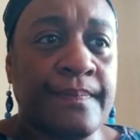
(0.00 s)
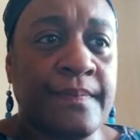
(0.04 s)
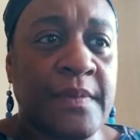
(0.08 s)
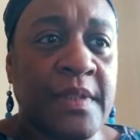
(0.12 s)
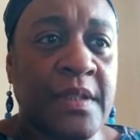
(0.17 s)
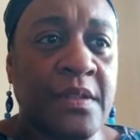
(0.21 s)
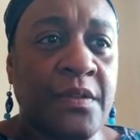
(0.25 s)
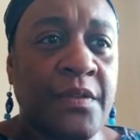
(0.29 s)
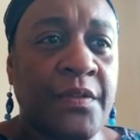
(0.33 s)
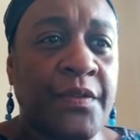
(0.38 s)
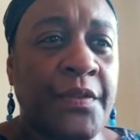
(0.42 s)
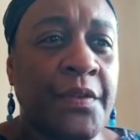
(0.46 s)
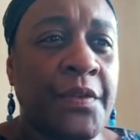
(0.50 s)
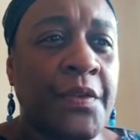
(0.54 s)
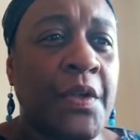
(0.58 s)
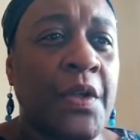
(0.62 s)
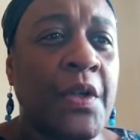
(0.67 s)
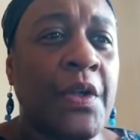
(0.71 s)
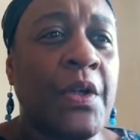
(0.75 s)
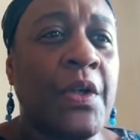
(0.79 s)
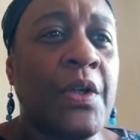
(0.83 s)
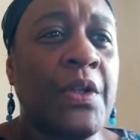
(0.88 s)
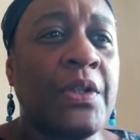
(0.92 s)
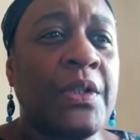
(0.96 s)
And for
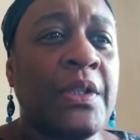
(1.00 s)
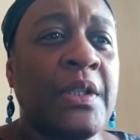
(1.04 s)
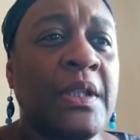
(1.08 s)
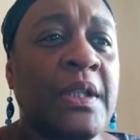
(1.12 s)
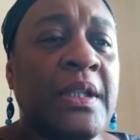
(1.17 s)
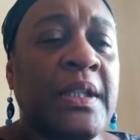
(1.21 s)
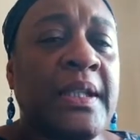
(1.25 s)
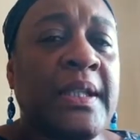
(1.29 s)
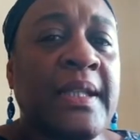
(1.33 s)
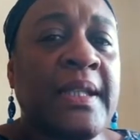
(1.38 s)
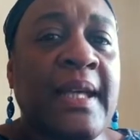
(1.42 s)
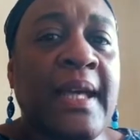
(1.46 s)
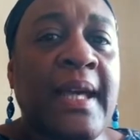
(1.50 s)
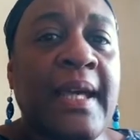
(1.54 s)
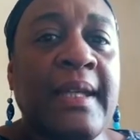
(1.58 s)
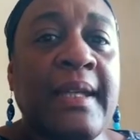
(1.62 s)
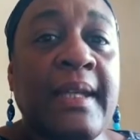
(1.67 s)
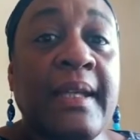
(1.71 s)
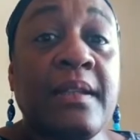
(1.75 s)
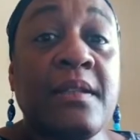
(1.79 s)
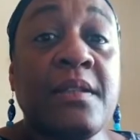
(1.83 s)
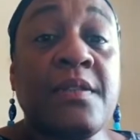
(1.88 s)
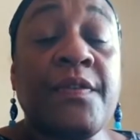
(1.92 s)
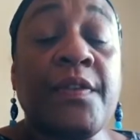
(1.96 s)
all, I
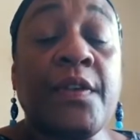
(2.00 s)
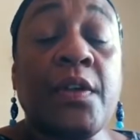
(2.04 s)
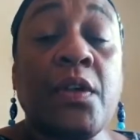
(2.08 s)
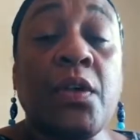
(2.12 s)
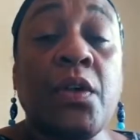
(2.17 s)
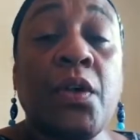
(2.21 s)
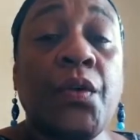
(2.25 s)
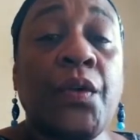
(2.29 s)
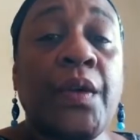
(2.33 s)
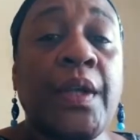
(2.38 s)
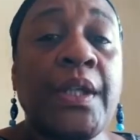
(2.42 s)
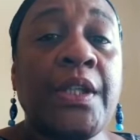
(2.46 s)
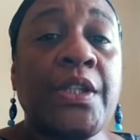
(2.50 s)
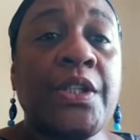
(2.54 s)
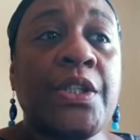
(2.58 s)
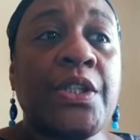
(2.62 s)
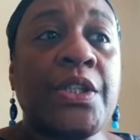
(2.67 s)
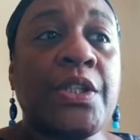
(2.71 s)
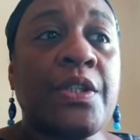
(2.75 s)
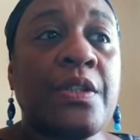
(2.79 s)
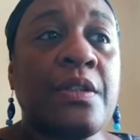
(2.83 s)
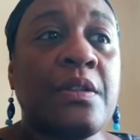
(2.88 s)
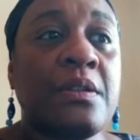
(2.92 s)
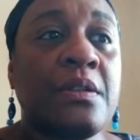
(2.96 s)
ask for
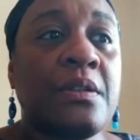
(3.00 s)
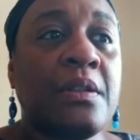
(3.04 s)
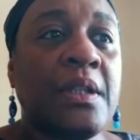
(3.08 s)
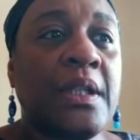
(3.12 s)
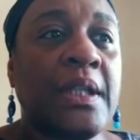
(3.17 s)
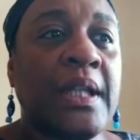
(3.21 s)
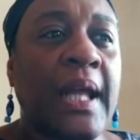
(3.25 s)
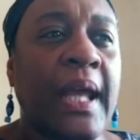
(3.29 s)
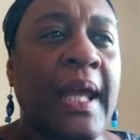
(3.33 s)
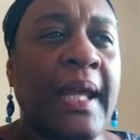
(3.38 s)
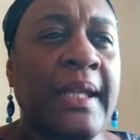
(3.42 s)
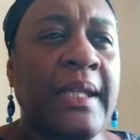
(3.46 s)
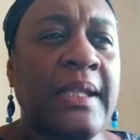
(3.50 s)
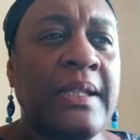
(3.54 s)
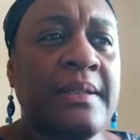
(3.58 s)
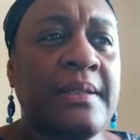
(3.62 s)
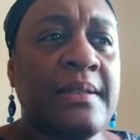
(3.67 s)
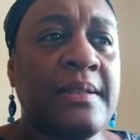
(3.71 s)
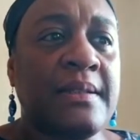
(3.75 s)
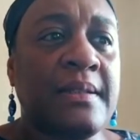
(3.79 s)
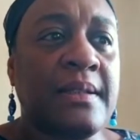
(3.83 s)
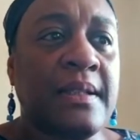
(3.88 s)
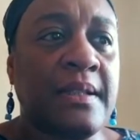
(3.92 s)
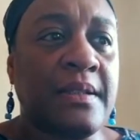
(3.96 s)
courage,
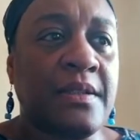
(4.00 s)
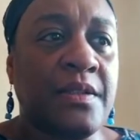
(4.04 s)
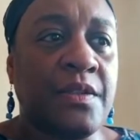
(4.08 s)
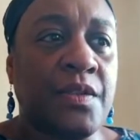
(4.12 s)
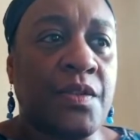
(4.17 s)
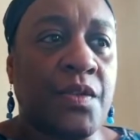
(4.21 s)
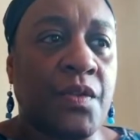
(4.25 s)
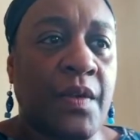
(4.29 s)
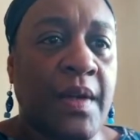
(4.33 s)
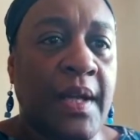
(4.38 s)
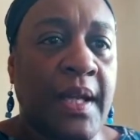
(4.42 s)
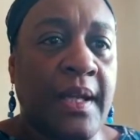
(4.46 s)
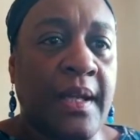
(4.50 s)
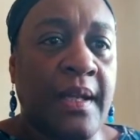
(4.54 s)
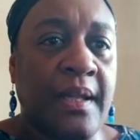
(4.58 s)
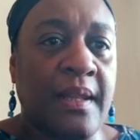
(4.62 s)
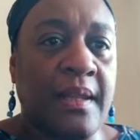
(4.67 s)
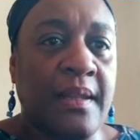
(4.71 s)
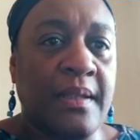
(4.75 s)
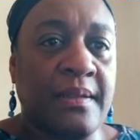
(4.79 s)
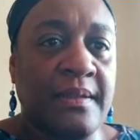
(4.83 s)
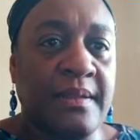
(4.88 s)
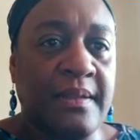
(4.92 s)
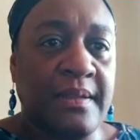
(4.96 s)
light, and
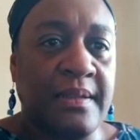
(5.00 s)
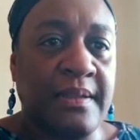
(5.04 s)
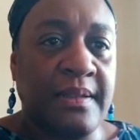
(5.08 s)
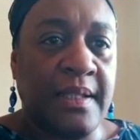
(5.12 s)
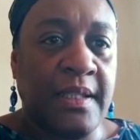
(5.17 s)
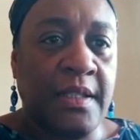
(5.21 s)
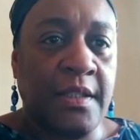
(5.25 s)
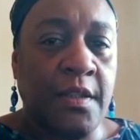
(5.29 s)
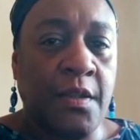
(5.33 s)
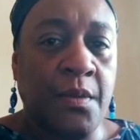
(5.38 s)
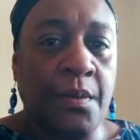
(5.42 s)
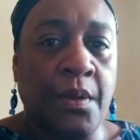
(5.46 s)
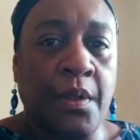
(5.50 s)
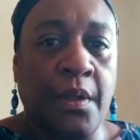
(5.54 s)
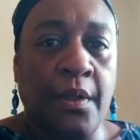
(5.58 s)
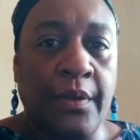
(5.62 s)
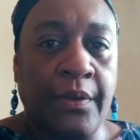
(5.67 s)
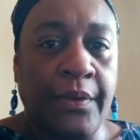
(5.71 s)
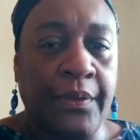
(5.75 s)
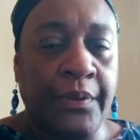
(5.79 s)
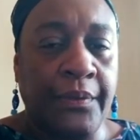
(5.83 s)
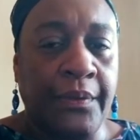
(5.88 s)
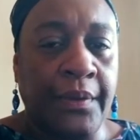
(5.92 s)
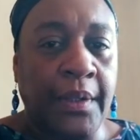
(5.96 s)
strength to see you all
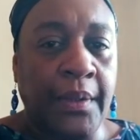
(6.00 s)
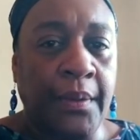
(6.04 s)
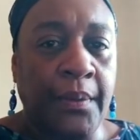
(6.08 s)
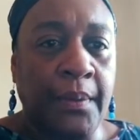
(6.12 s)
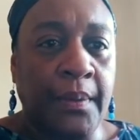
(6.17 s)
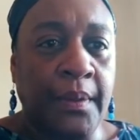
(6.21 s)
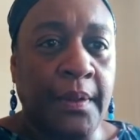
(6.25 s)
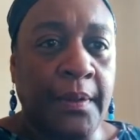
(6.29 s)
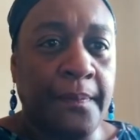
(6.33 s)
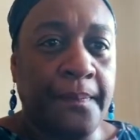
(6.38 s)
through.